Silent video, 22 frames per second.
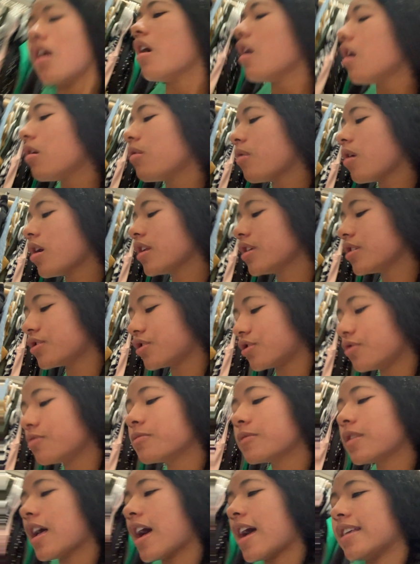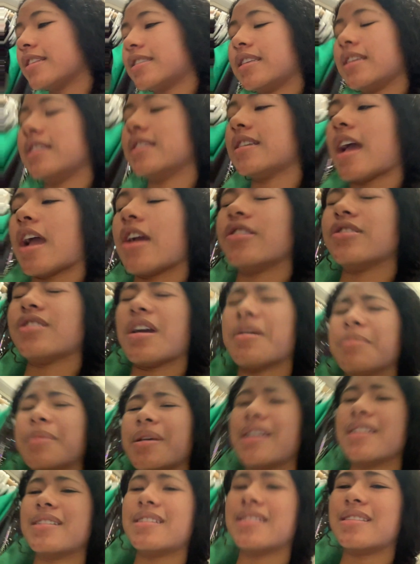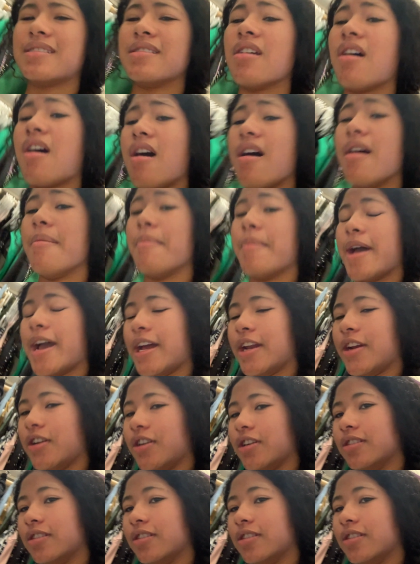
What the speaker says: We're on a Zoom class the entire time, like it does not matter.